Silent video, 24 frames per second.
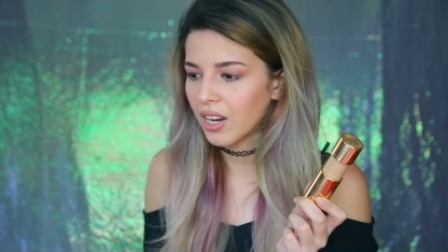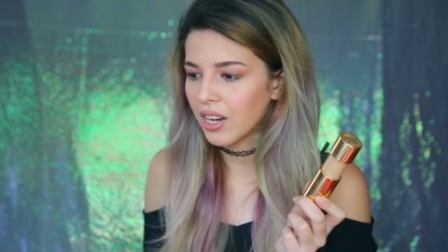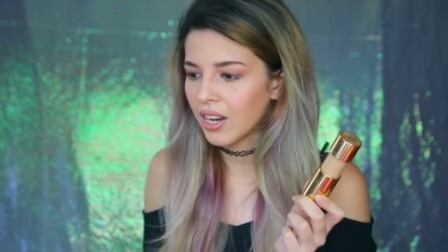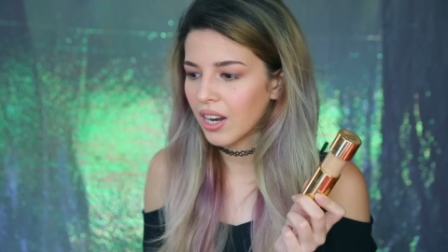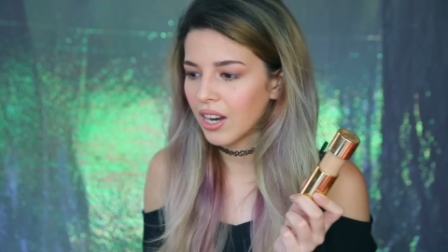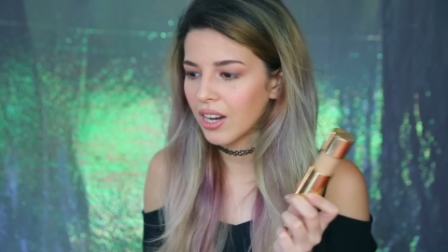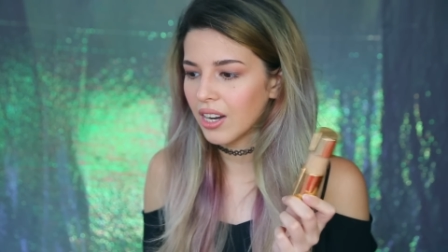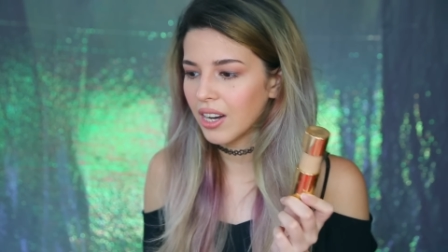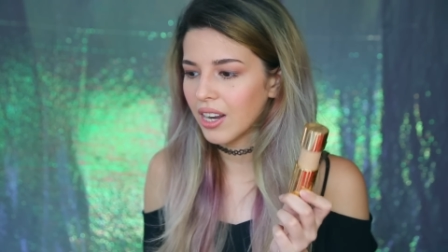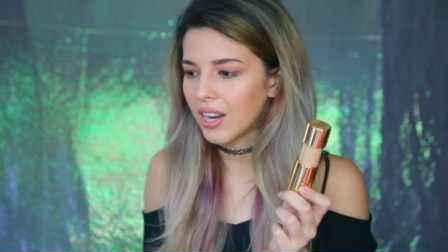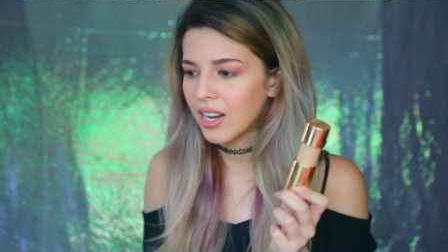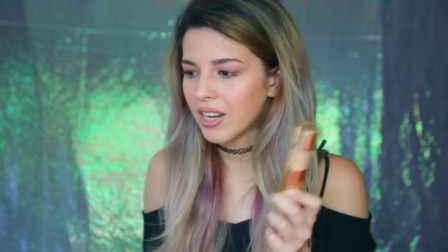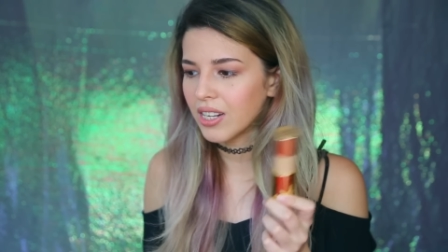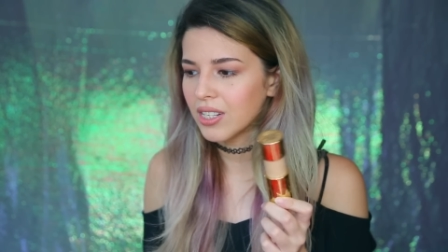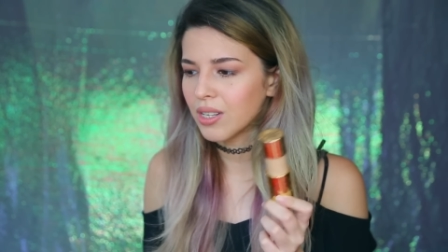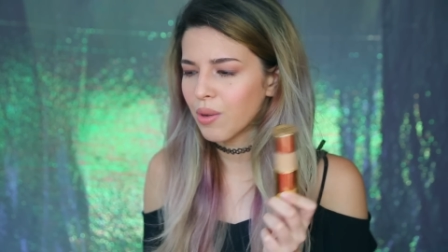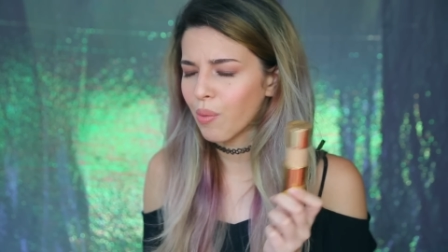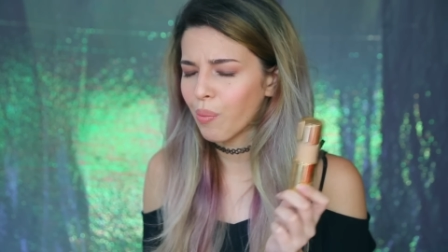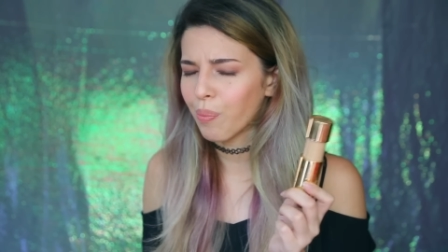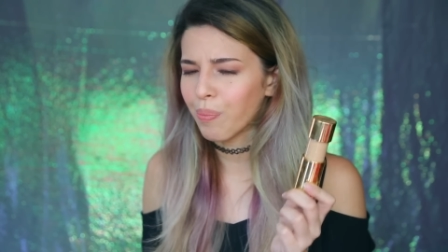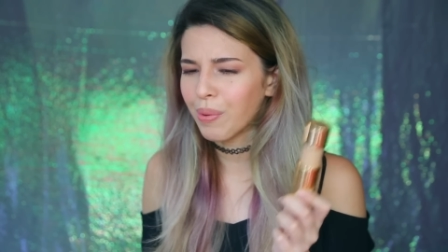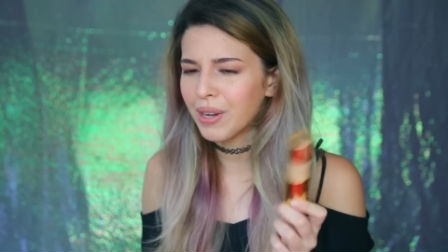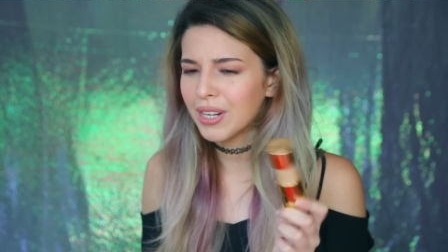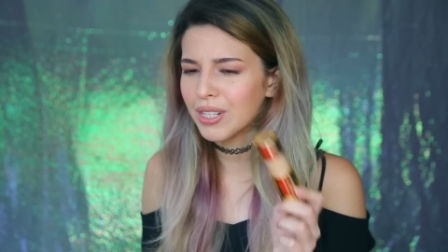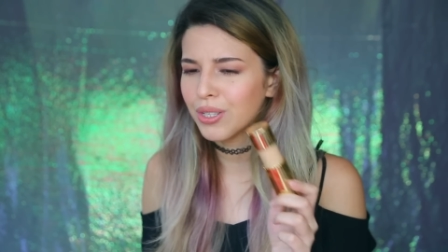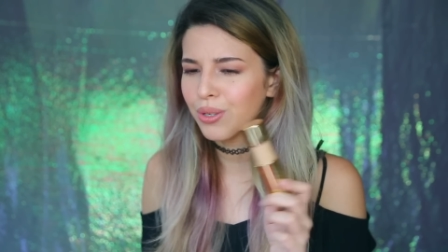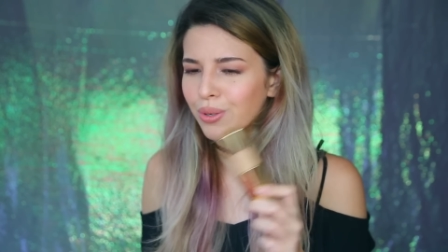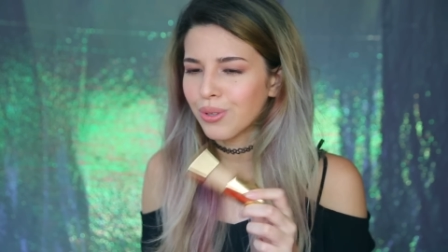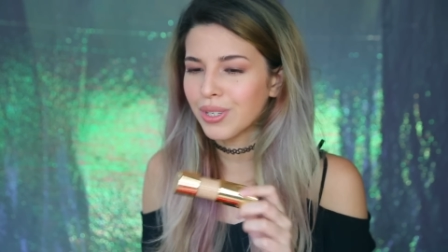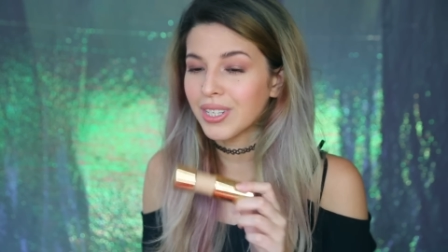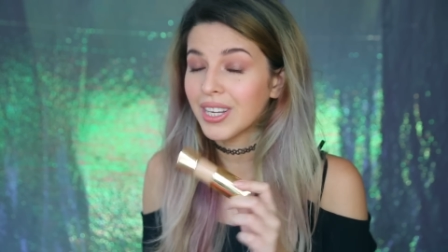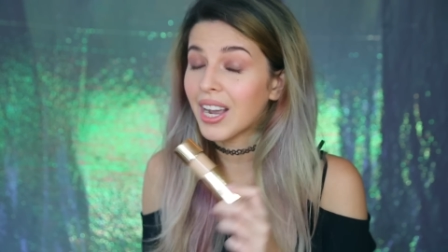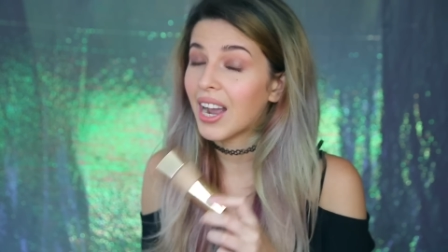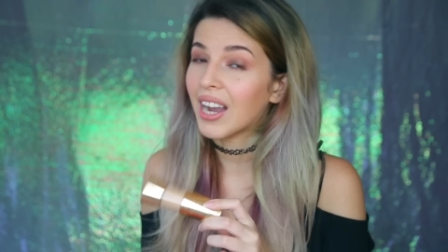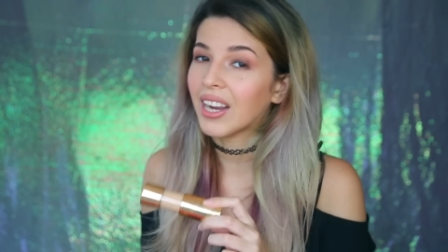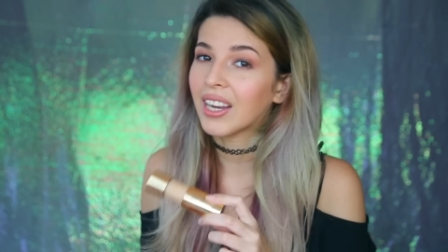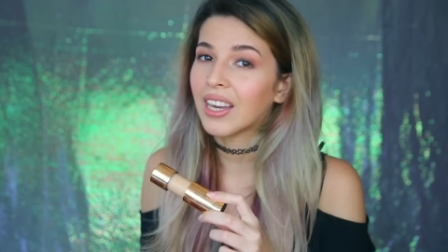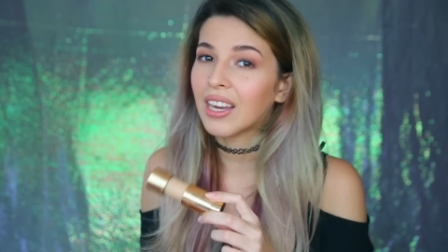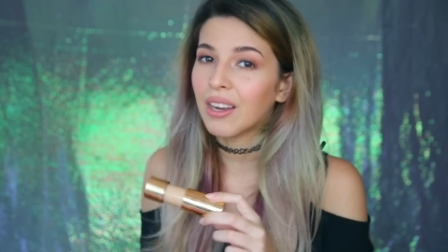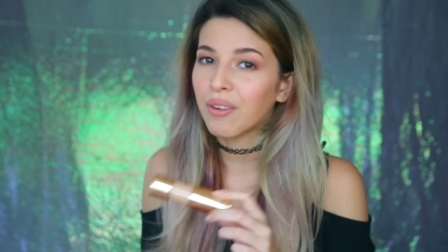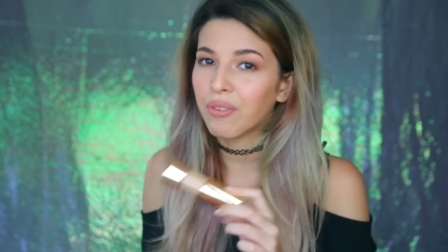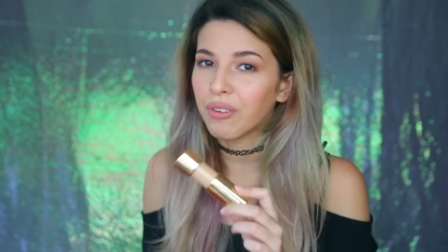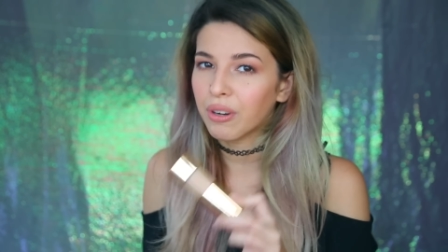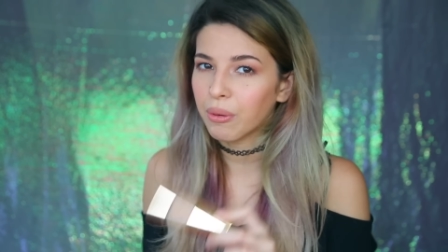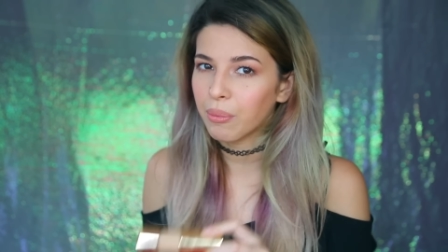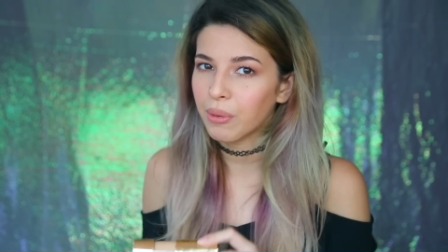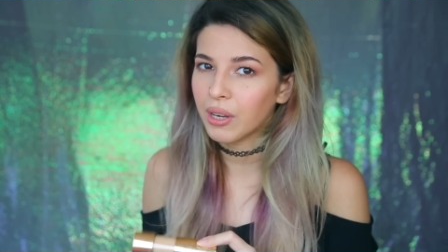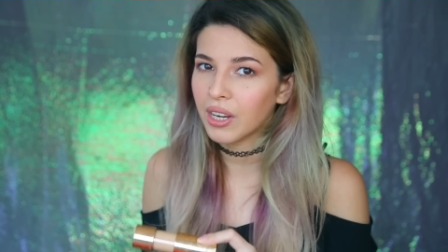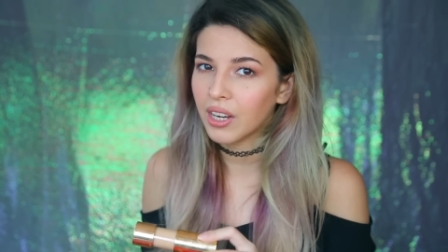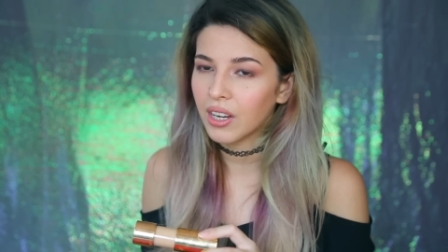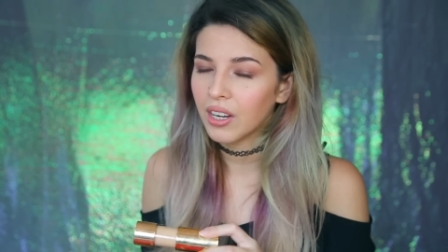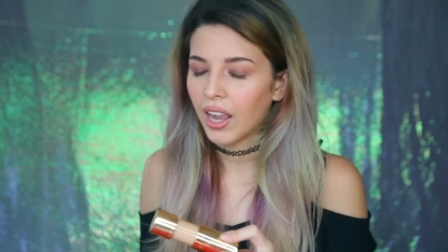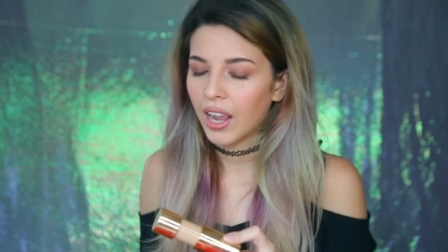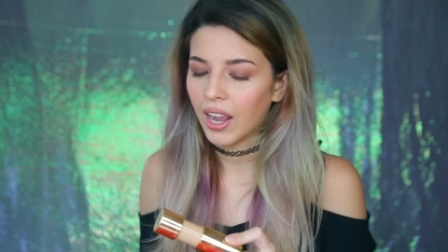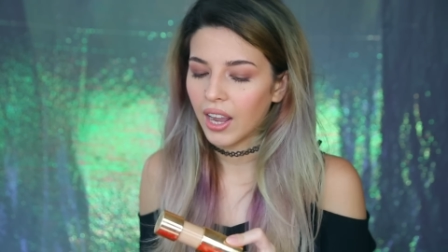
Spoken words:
It is a bit too tacky for me,